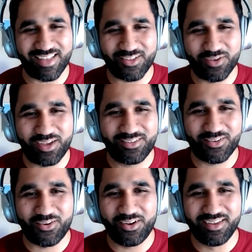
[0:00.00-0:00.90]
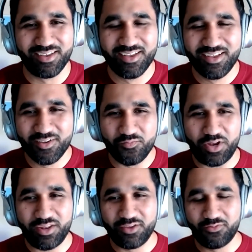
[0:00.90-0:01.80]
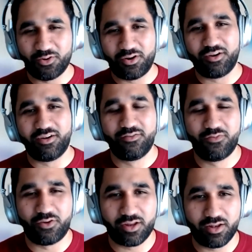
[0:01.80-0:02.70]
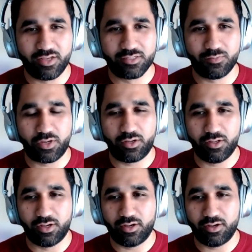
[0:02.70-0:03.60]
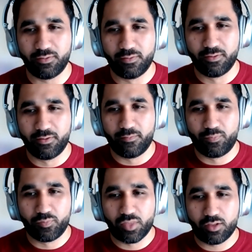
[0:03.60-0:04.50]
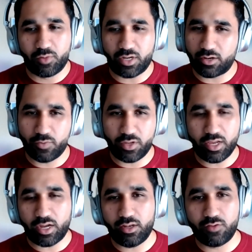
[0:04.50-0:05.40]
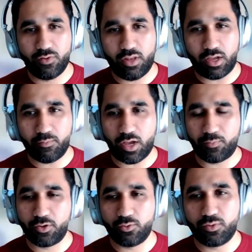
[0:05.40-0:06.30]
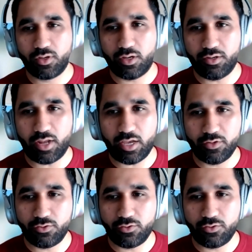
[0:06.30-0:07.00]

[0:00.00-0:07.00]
that's why it's called bidding for for clicks uh, but at a very high level i'm happy to uh, dive